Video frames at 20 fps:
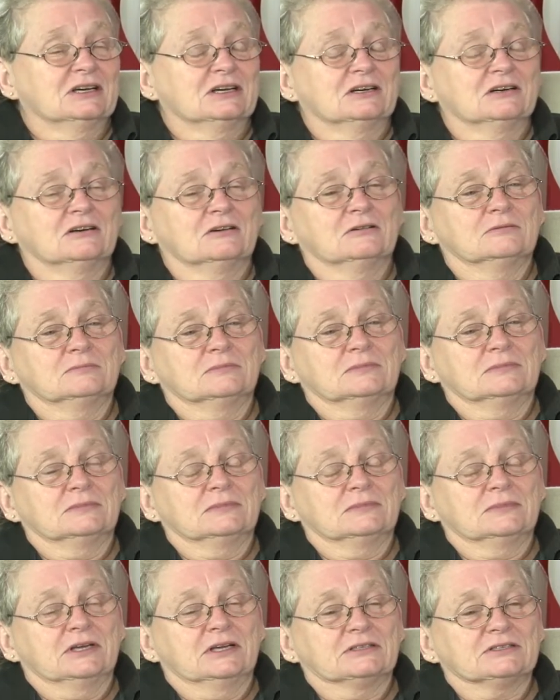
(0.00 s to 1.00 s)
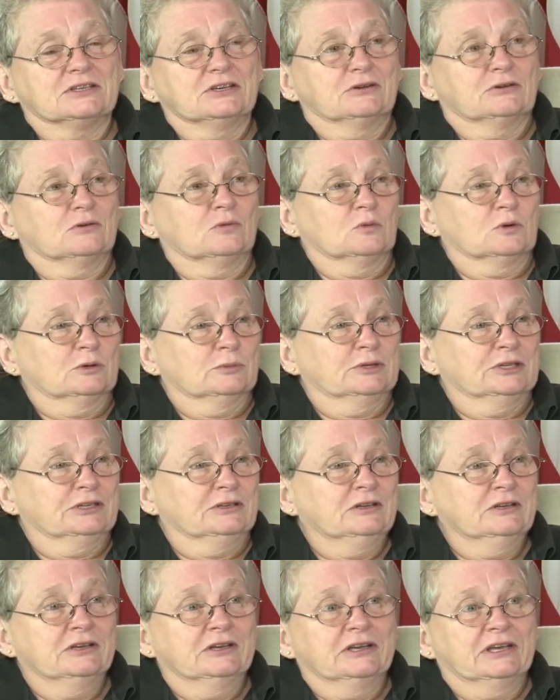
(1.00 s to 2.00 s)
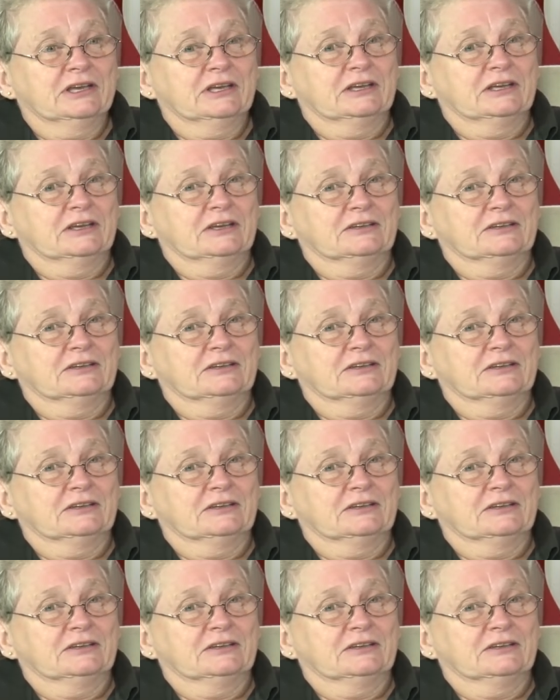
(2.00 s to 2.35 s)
Um, as a young woman and,